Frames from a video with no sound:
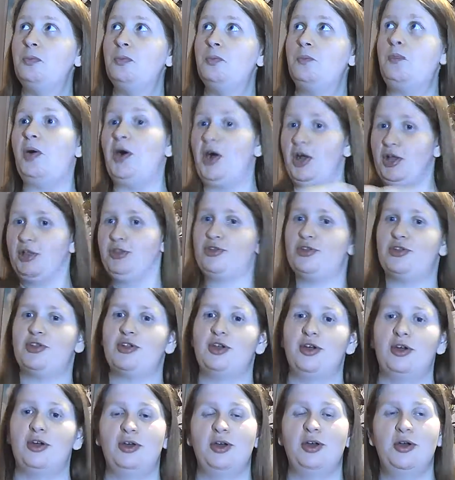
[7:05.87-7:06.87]
Punch.
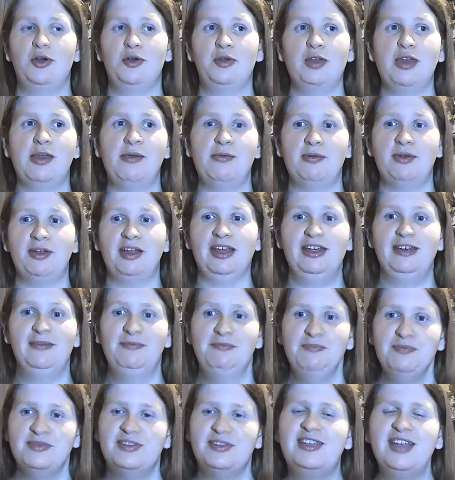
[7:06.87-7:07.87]
Okay, we're in.
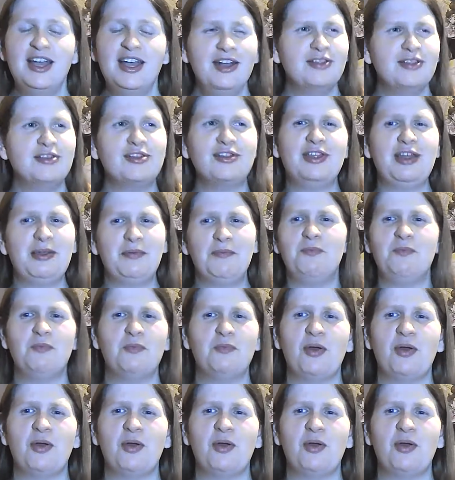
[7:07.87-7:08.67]
Just like,